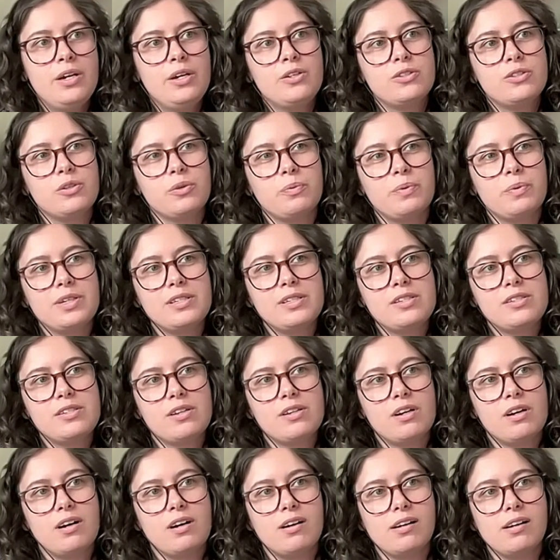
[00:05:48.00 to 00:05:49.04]
So once
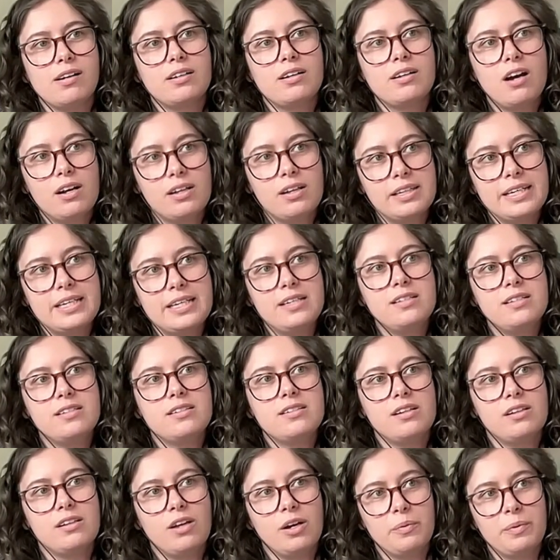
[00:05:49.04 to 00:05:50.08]
our colleagues,
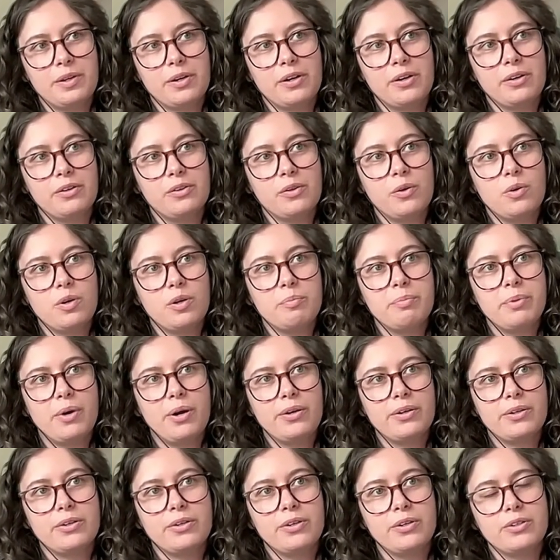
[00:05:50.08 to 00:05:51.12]
along with our local
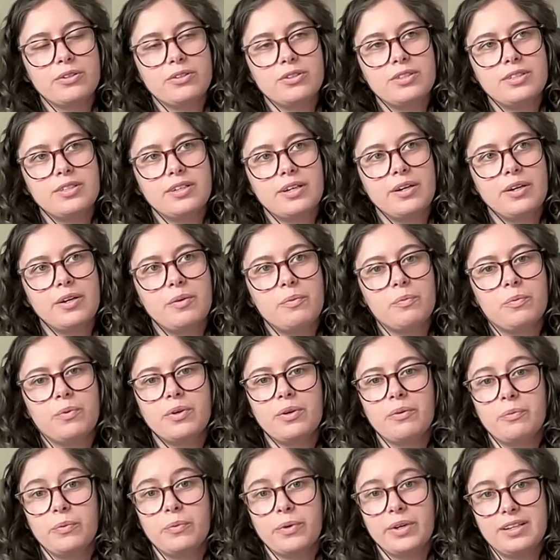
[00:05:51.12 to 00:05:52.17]
partners,
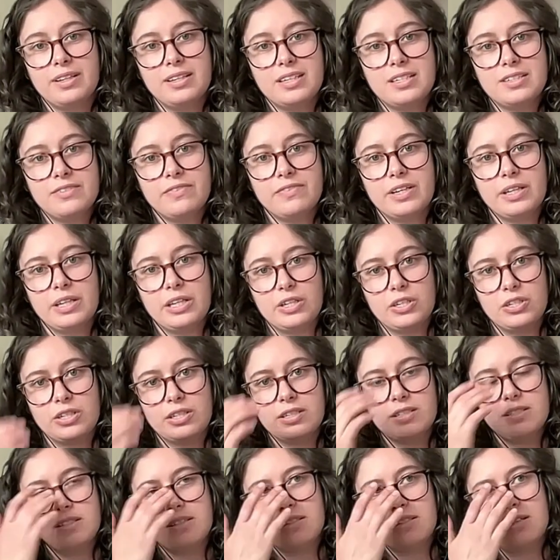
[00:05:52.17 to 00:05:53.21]
were in these
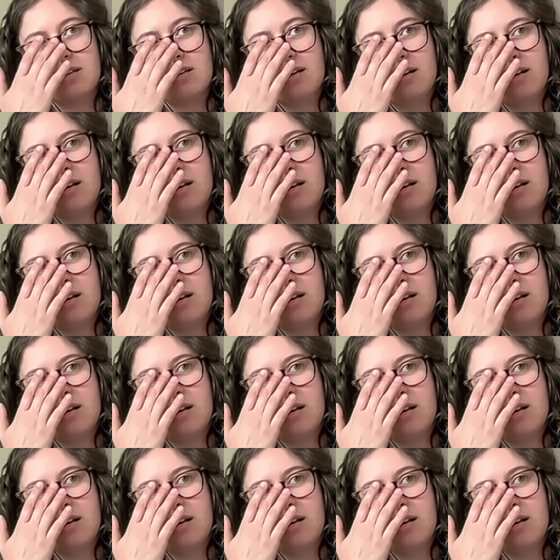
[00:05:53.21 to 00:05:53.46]
villages,